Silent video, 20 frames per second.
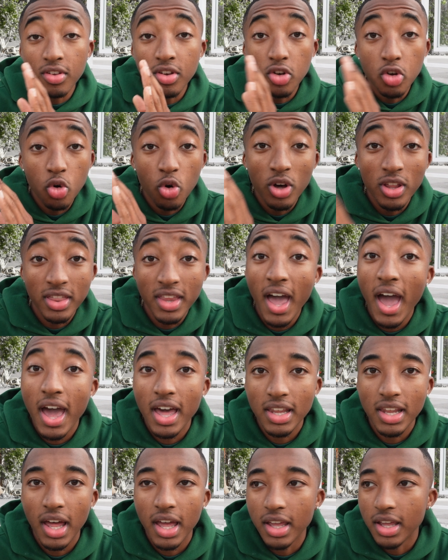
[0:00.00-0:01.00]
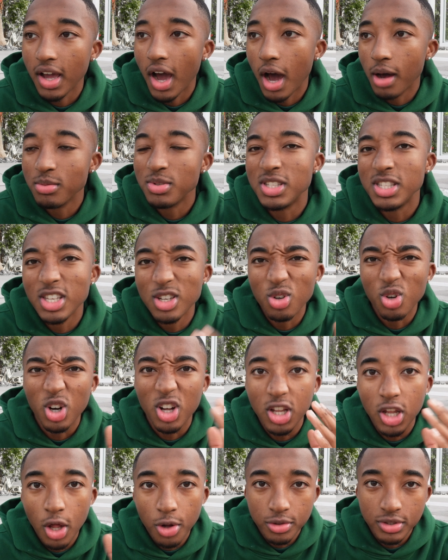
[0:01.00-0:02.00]
doing that, like, I'm still
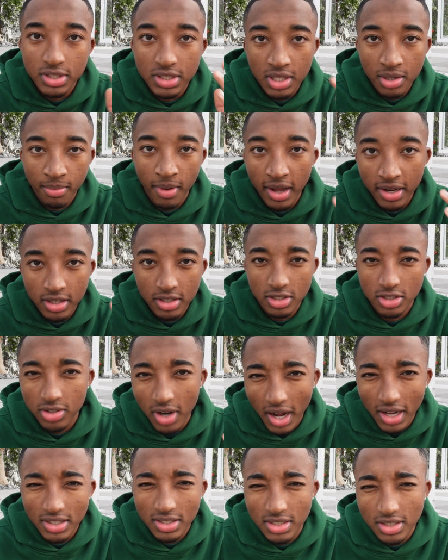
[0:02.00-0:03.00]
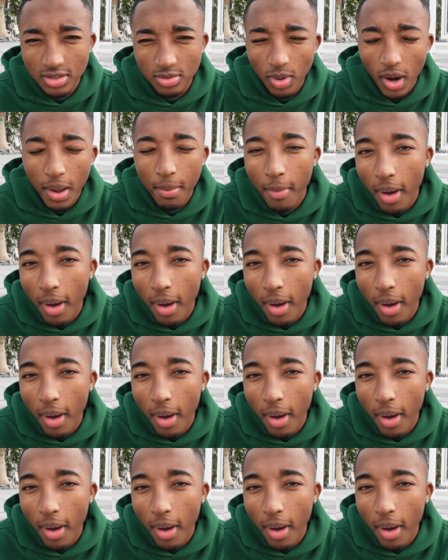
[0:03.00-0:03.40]
close to my distractions, right?